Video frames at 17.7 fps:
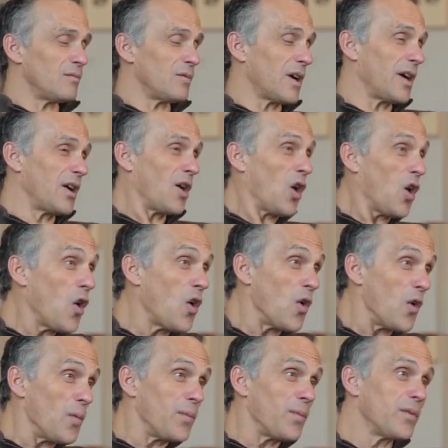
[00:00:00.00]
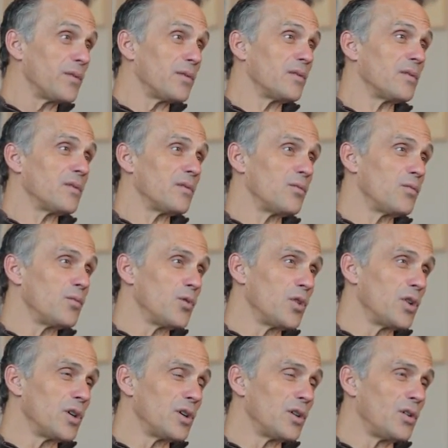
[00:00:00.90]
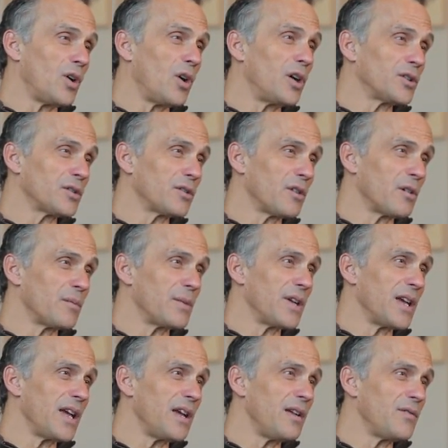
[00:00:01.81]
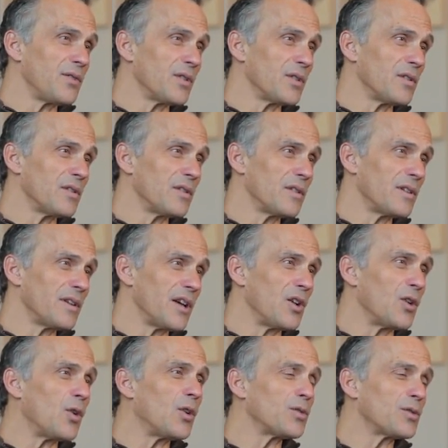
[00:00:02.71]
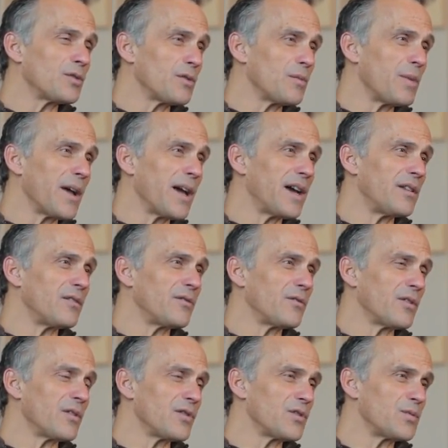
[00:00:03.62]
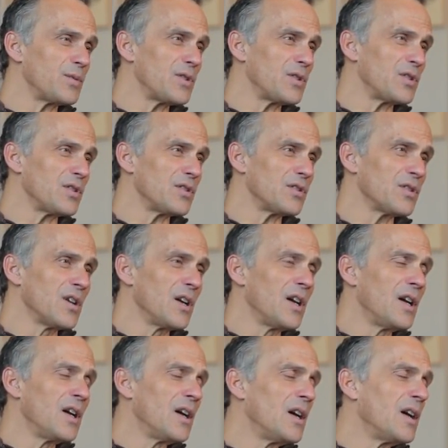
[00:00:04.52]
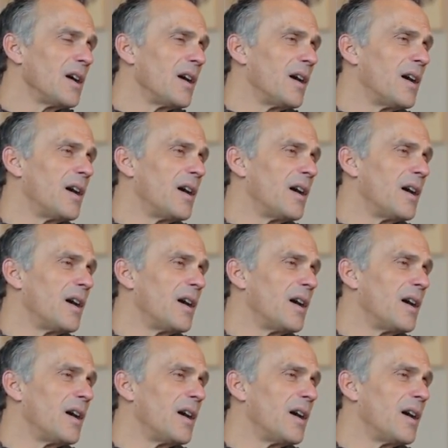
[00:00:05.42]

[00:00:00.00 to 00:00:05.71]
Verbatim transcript: I hope will alter our behavior and alter the pattern for other species. In